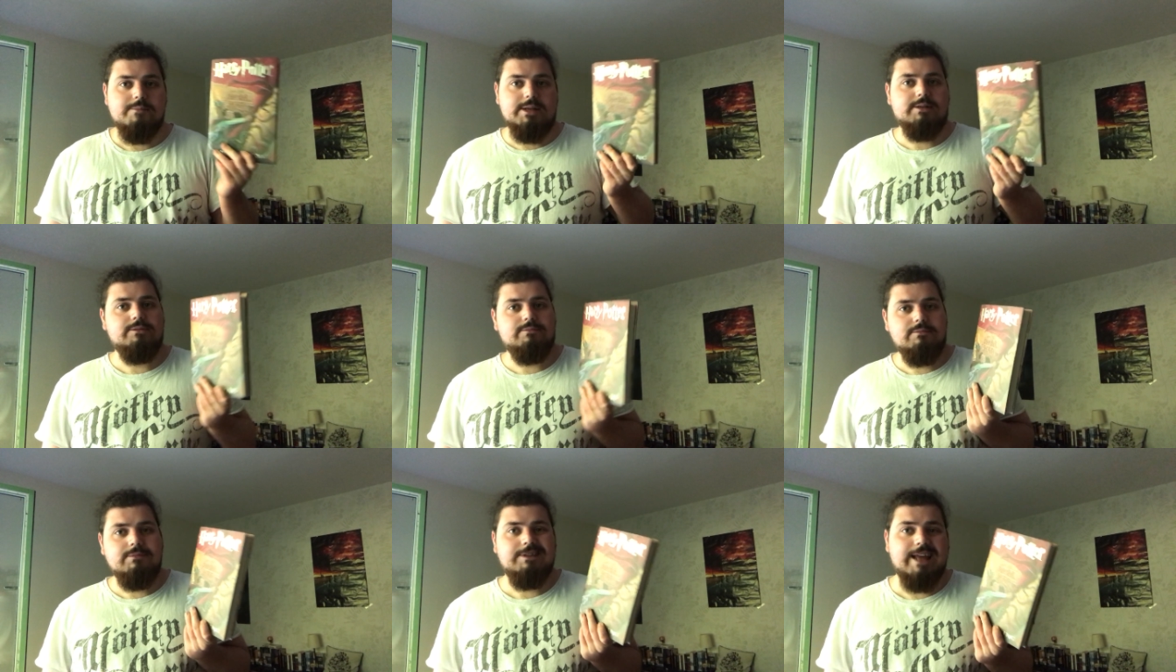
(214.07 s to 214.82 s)
but
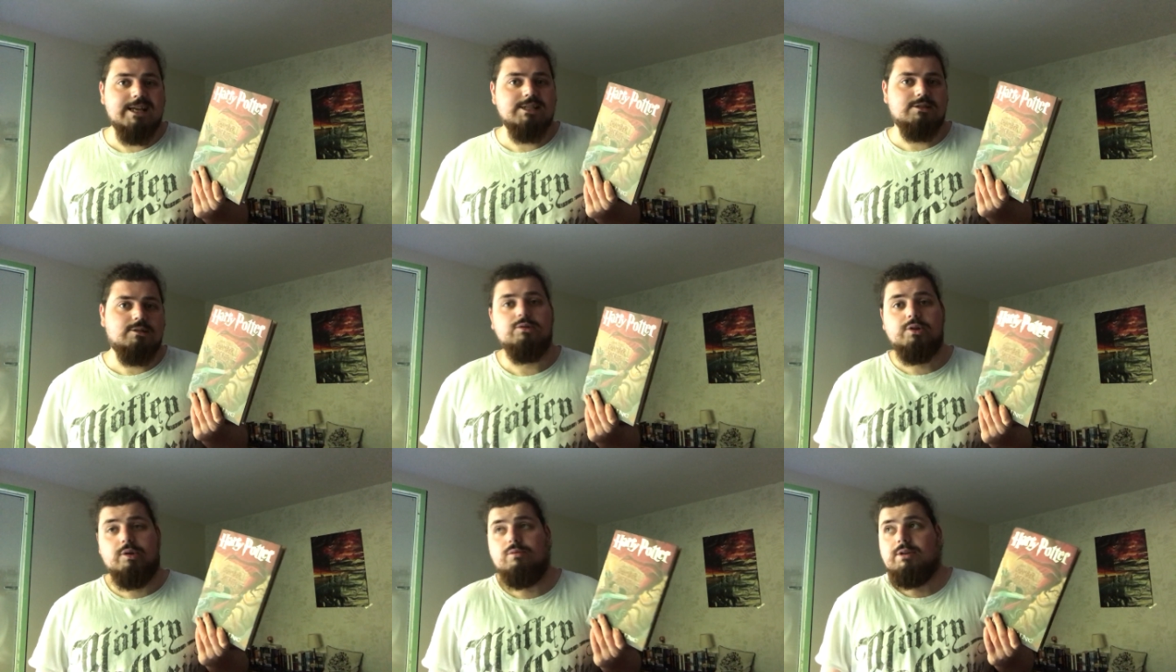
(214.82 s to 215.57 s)
next to
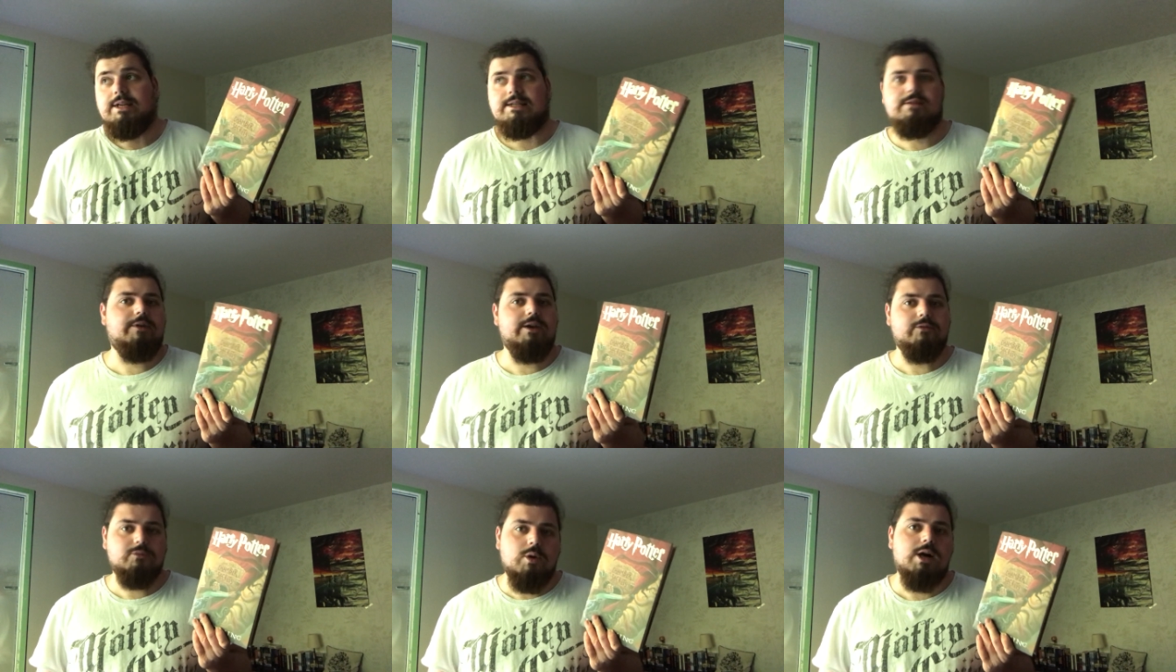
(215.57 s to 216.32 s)
the least
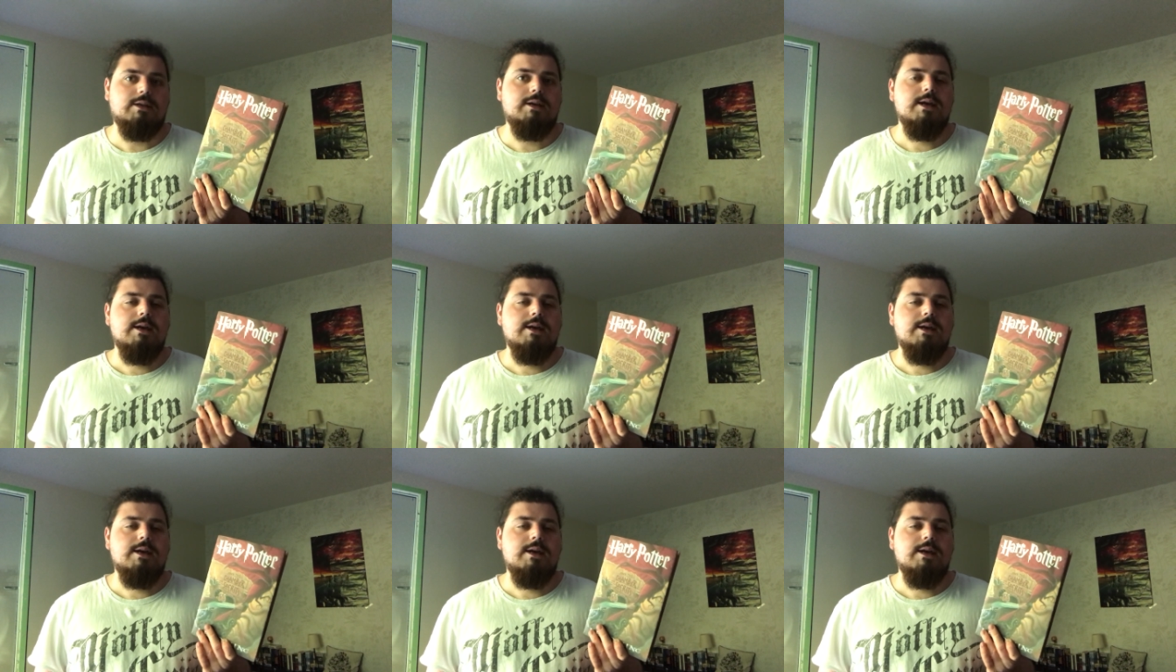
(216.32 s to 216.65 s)
favorite one.